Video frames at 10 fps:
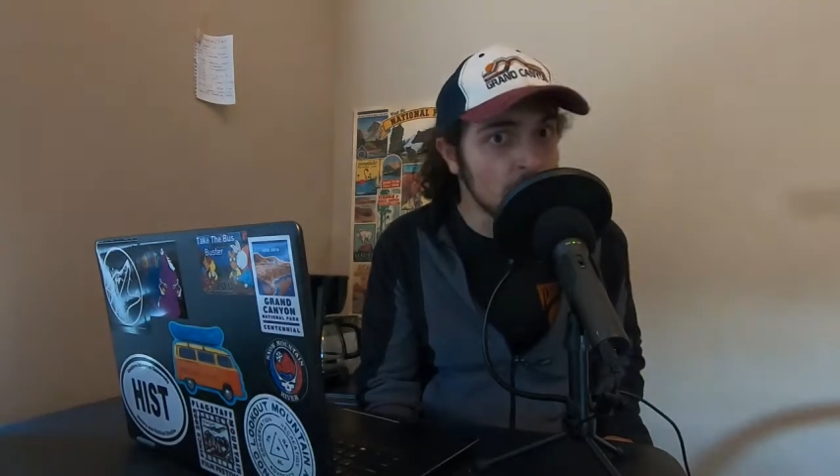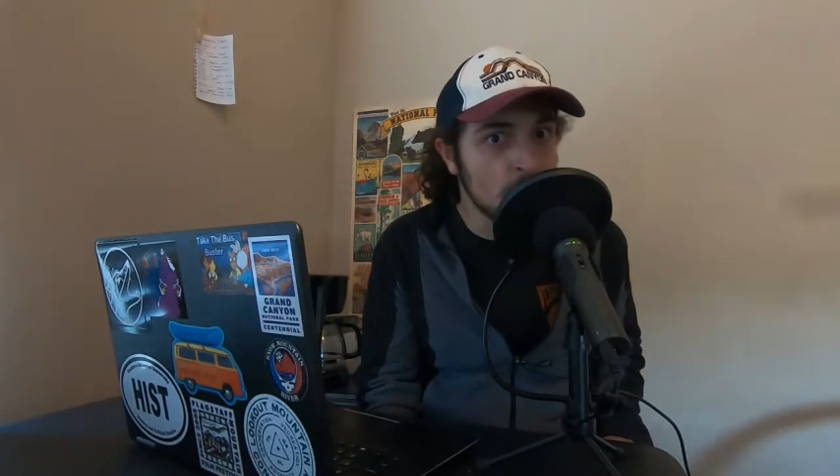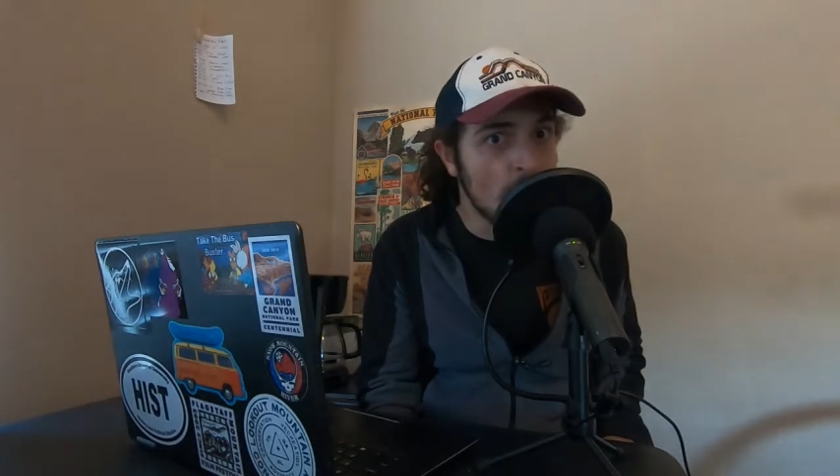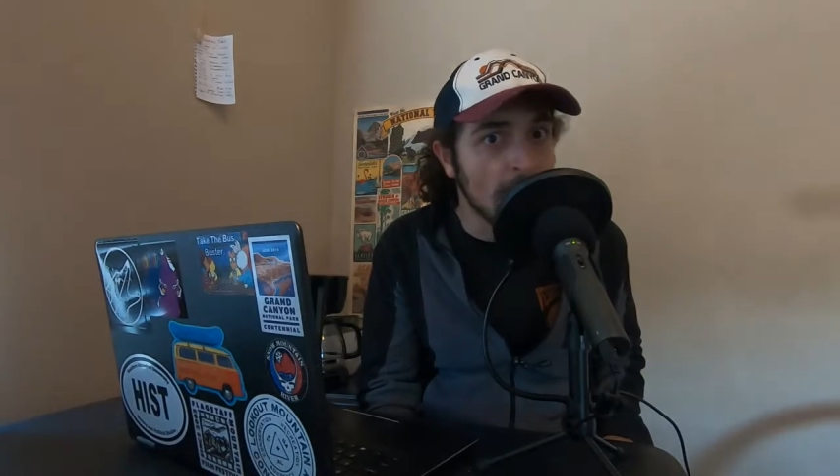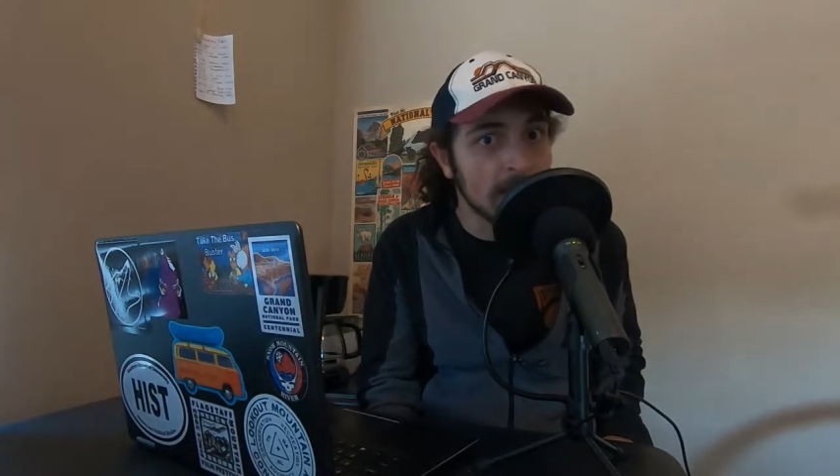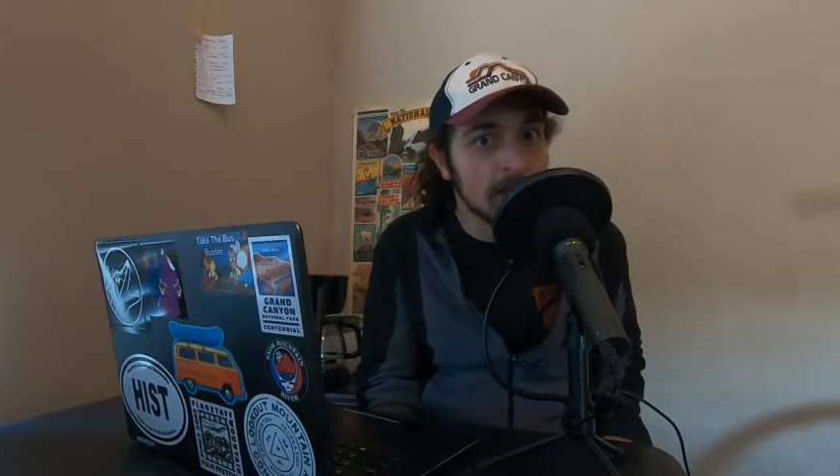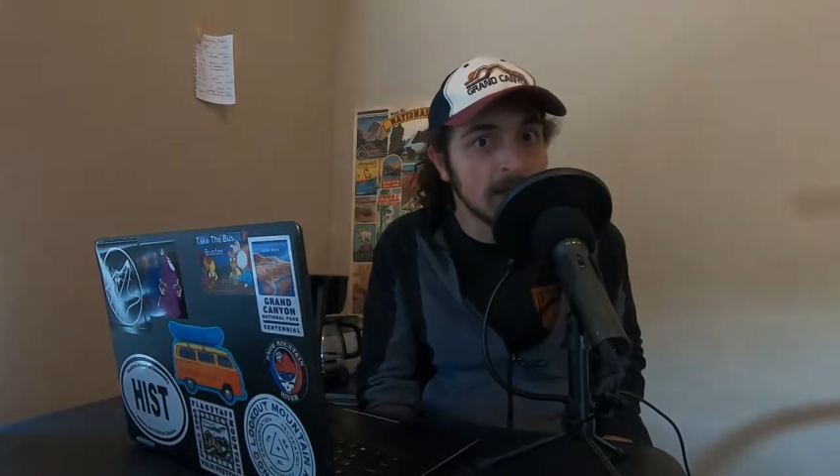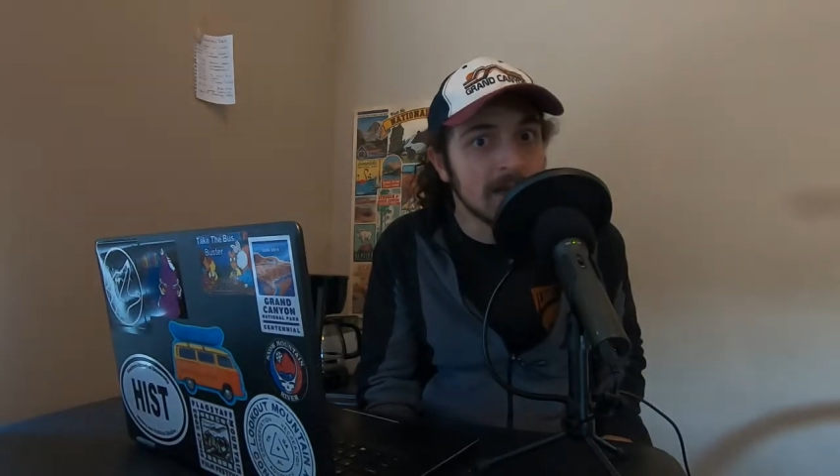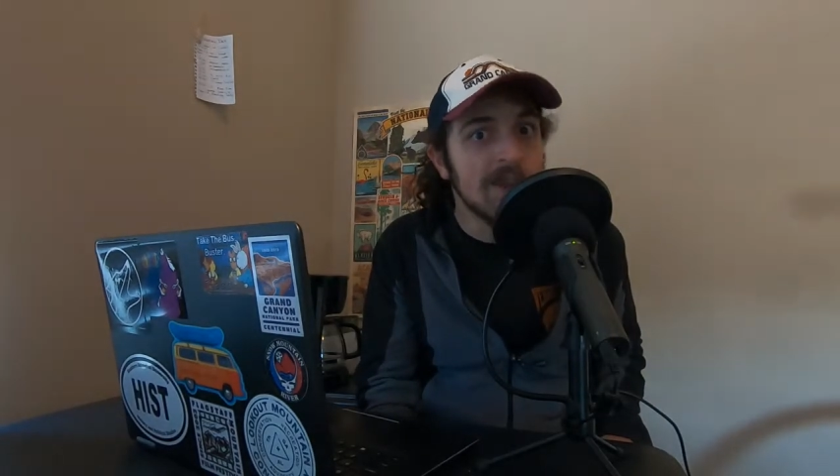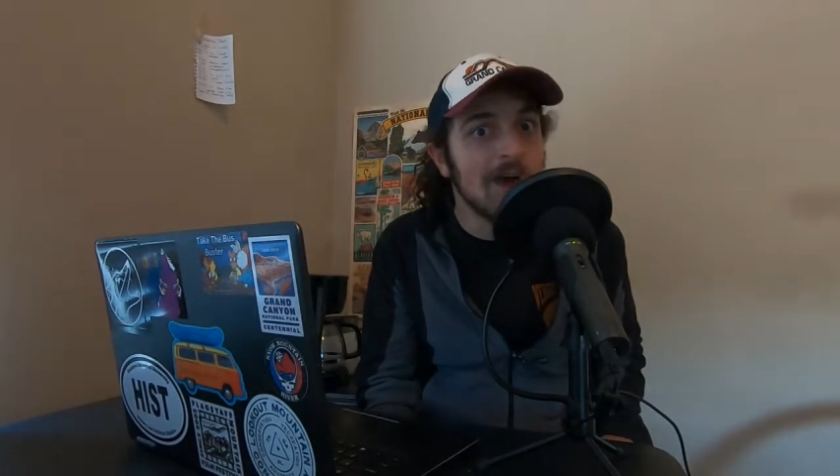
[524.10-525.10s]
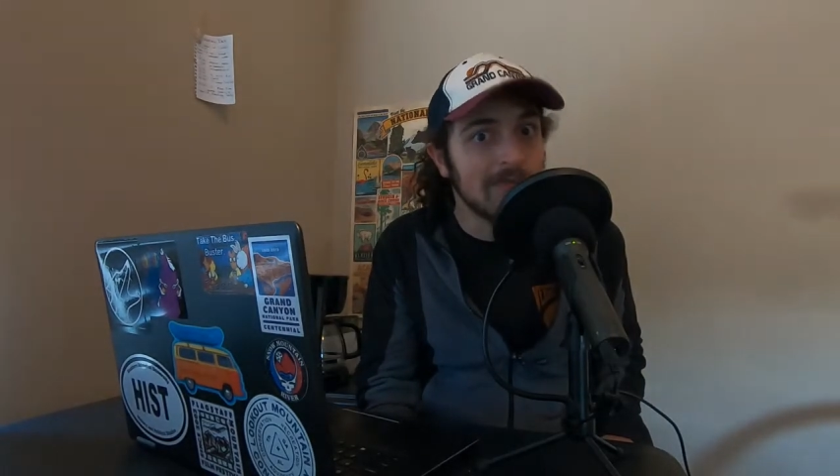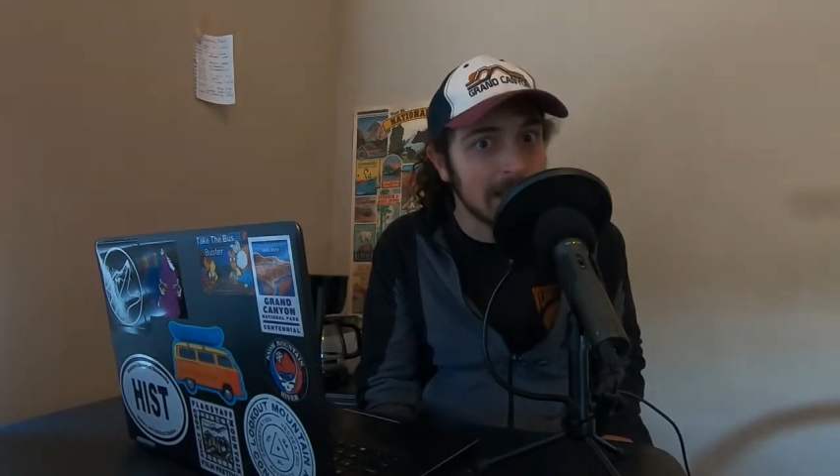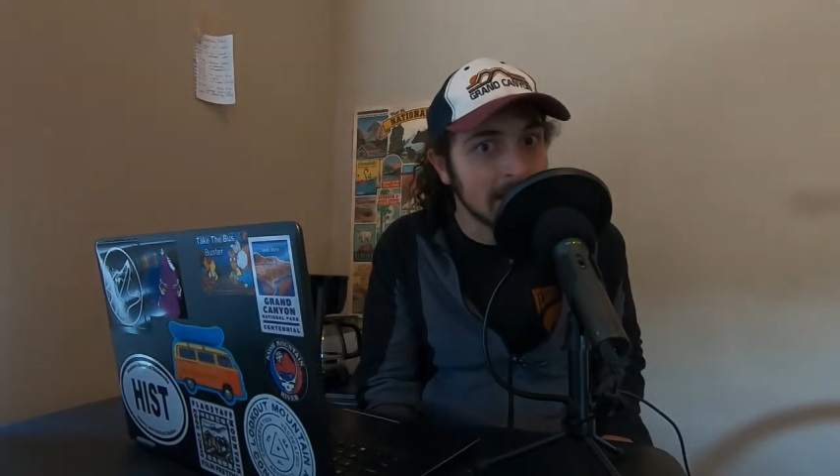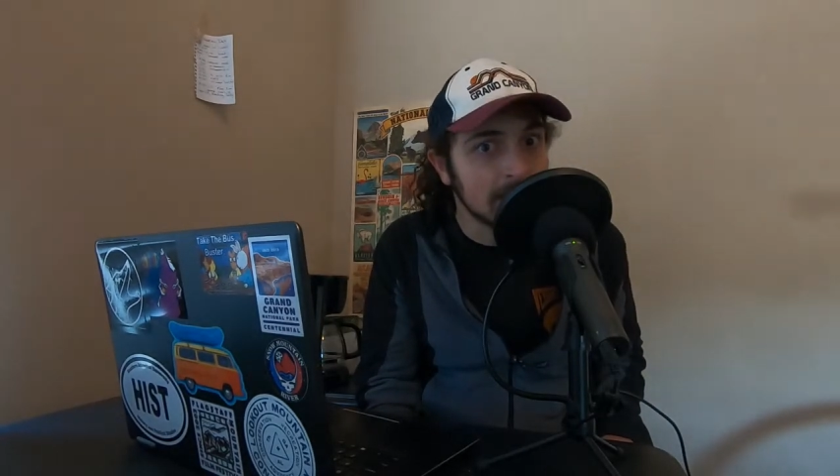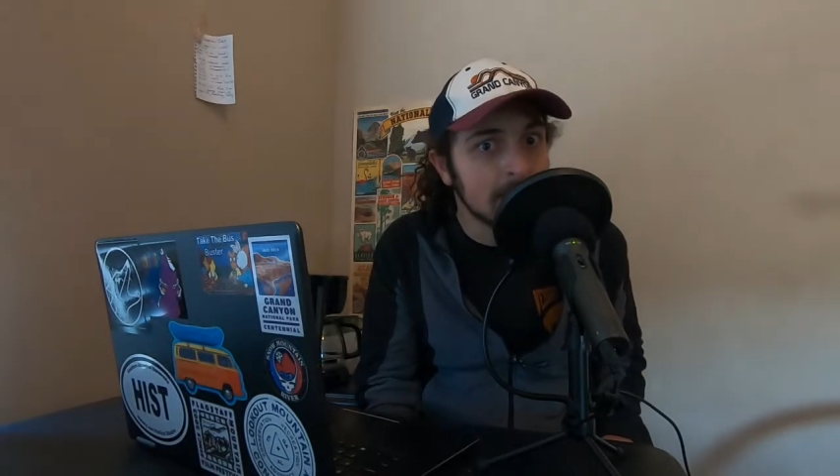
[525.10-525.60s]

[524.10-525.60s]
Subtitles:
you want. Nothing.